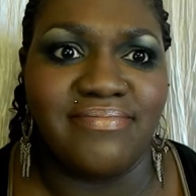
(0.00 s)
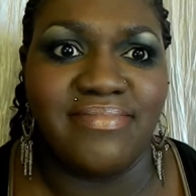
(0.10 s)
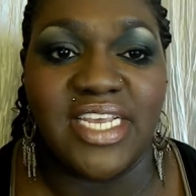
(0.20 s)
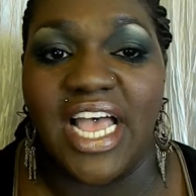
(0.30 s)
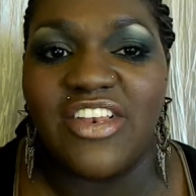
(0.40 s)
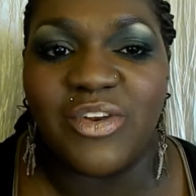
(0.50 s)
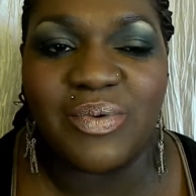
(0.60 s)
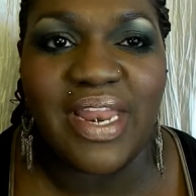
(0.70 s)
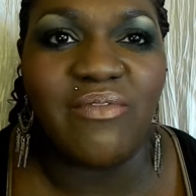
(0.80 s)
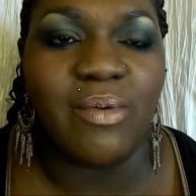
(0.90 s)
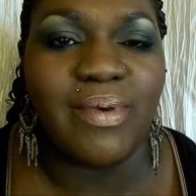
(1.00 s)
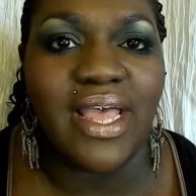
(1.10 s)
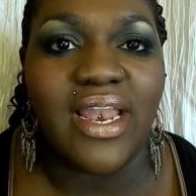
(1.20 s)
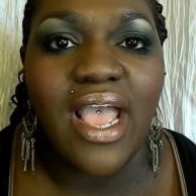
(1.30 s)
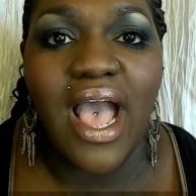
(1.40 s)
touch or whatever.
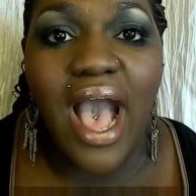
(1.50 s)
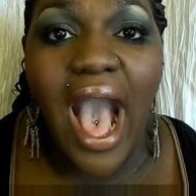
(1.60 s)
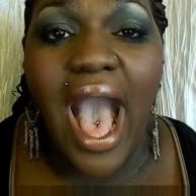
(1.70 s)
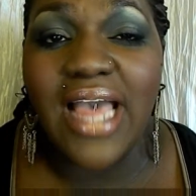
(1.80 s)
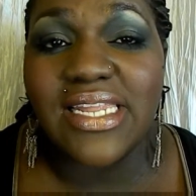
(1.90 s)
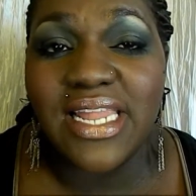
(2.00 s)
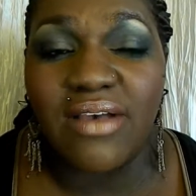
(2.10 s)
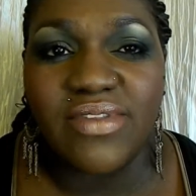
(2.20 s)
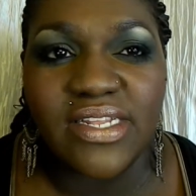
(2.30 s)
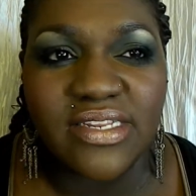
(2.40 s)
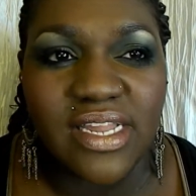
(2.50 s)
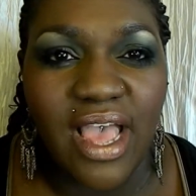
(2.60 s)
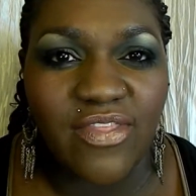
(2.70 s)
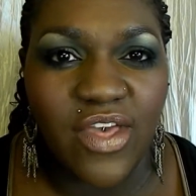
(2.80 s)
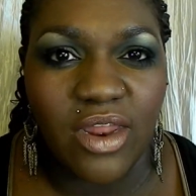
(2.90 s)
But I love this look.
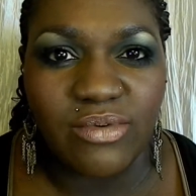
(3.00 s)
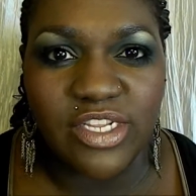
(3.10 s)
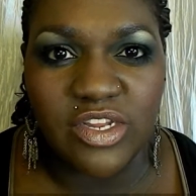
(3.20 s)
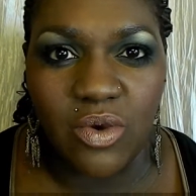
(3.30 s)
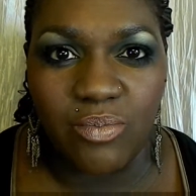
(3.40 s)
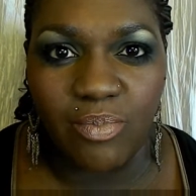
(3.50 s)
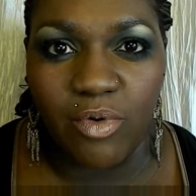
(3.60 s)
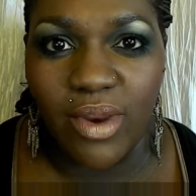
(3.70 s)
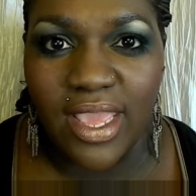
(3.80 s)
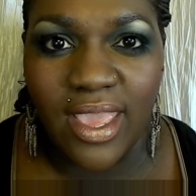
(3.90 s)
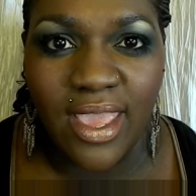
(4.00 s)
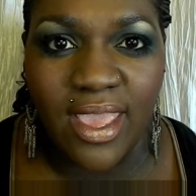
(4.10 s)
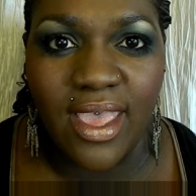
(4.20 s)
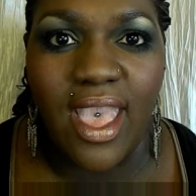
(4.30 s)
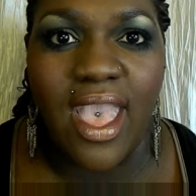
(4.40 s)
I thought it was so
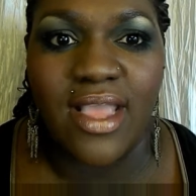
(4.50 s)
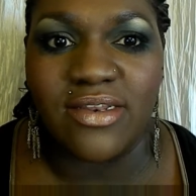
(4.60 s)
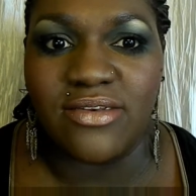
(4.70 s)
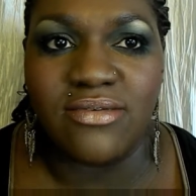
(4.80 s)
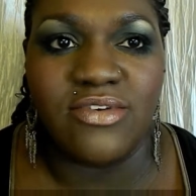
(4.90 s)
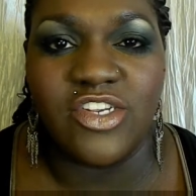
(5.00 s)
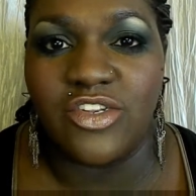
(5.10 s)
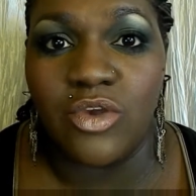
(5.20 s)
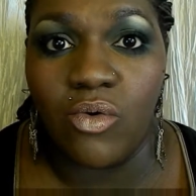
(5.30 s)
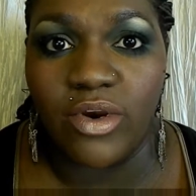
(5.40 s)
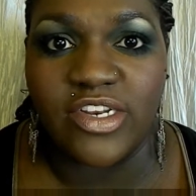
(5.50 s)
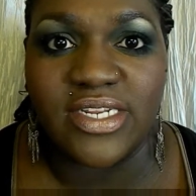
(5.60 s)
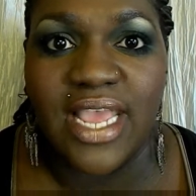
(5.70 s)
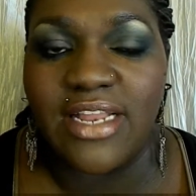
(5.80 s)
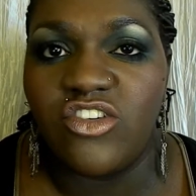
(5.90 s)
pretty and just
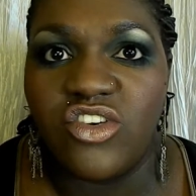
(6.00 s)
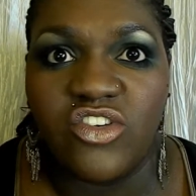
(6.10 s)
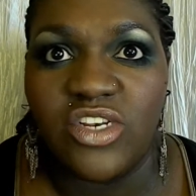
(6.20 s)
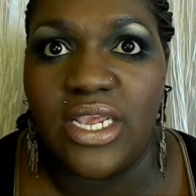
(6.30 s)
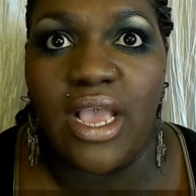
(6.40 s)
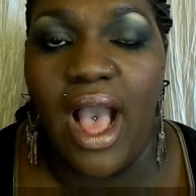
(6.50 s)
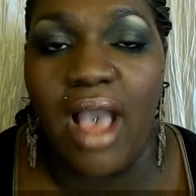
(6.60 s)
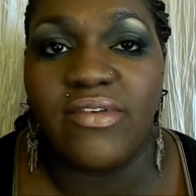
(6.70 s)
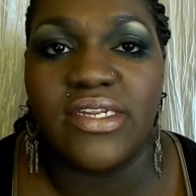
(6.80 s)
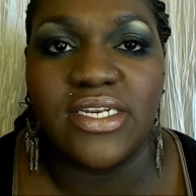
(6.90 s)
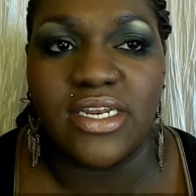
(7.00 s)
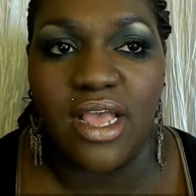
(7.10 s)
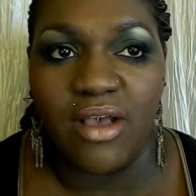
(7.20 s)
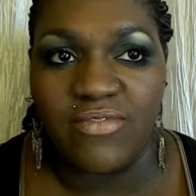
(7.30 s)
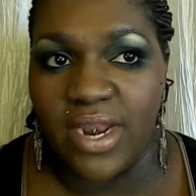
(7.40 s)
gorgeous. And she obviously did
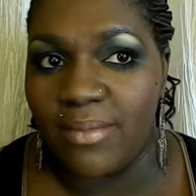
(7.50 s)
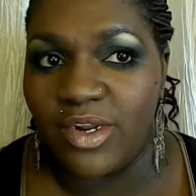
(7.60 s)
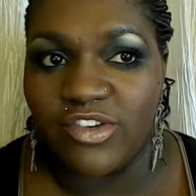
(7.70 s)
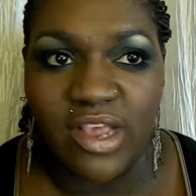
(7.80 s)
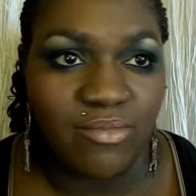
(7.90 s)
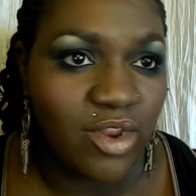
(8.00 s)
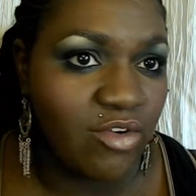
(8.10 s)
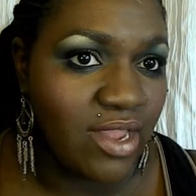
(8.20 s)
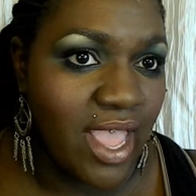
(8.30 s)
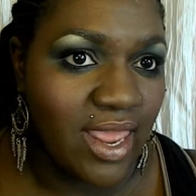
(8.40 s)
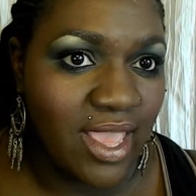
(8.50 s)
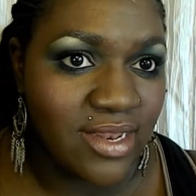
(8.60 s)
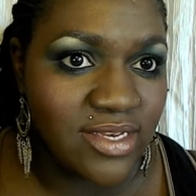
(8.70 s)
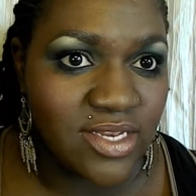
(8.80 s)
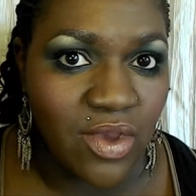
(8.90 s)
a phenomenal job recreating it.
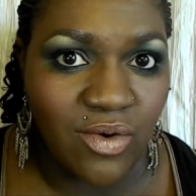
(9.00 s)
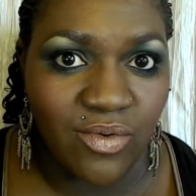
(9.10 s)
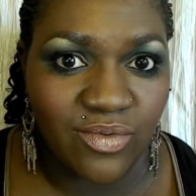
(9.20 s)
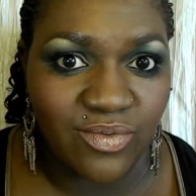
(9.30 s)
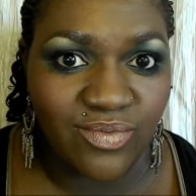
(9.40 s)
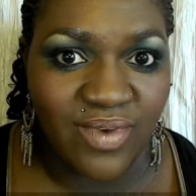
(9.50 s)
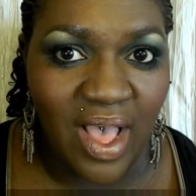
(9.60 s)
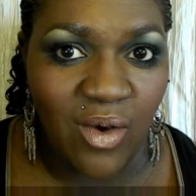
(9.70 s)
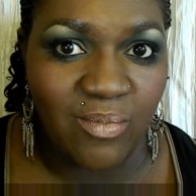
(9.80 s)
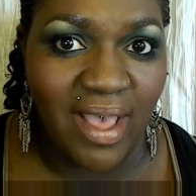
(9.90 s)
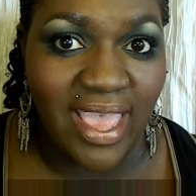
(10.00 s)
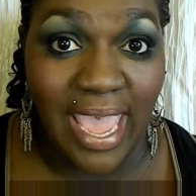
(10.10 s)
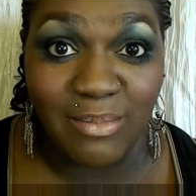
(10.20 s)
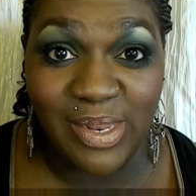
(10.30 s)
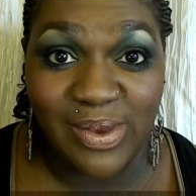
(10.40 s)
And so I hope I
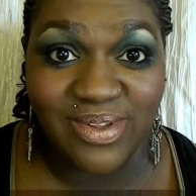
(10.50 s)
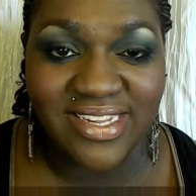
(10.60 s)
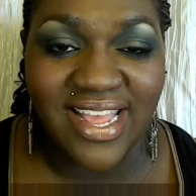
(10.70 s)
came close.